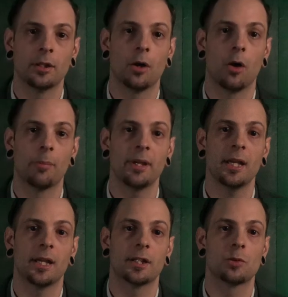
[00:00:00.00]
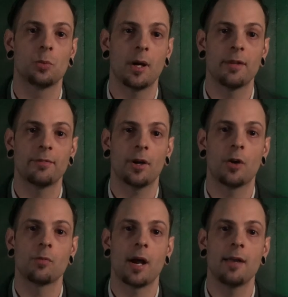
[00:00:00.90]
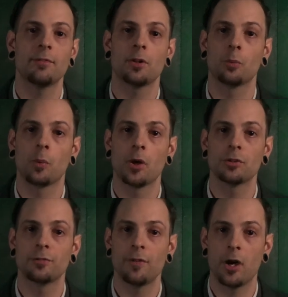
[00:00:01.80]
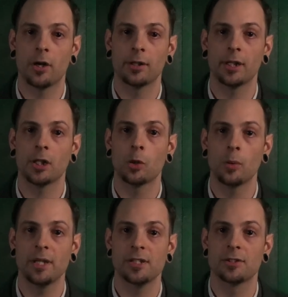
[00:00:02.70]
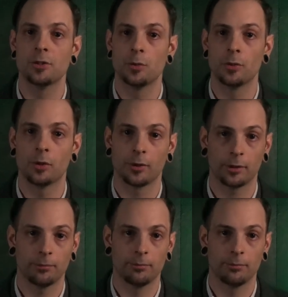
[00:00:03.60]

Omi and his wife arrived at the World's Fair in Queens, New York.